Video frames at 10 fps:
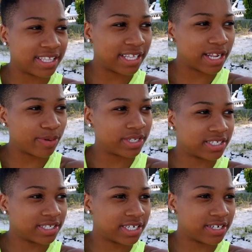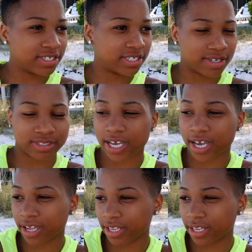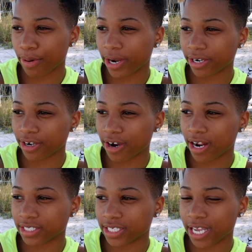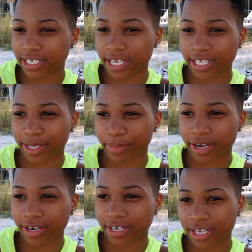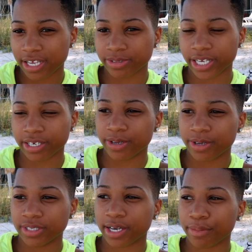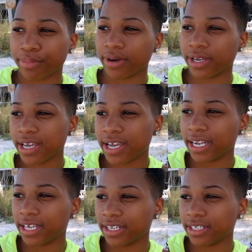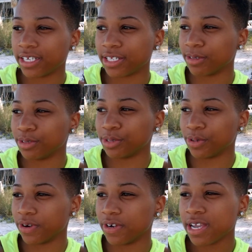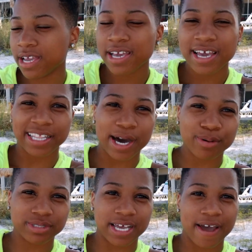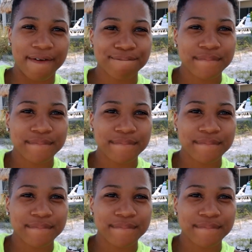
And then I went downstairs and outside in that backyard, and I was like, "Hey, Dad, you like my haircut?" And he was like, "No, you look like a boy." And then he closed the door, and that was that.